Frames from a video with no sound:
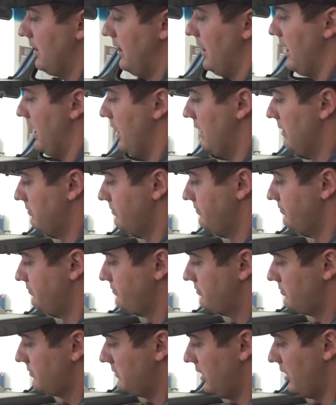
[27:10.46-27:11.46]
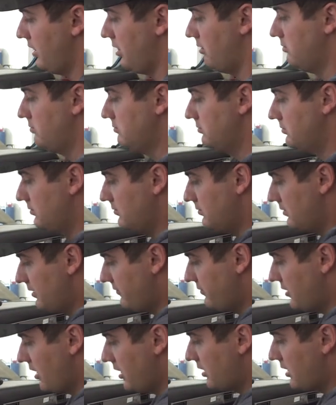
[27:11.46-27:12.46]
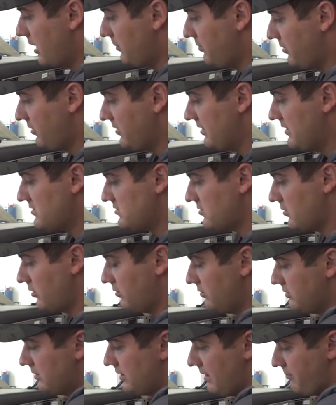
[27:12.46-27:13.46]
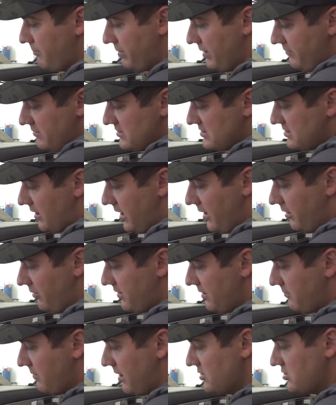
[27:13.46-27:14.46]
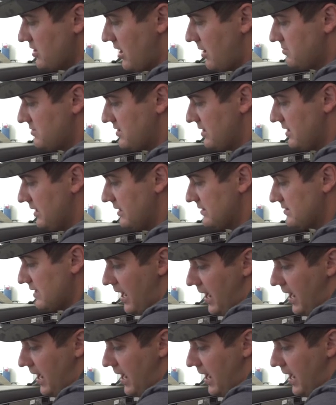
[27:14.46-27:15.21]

um, you know, I've done a couple of these, so, but even still, I don't think my job's the neatest.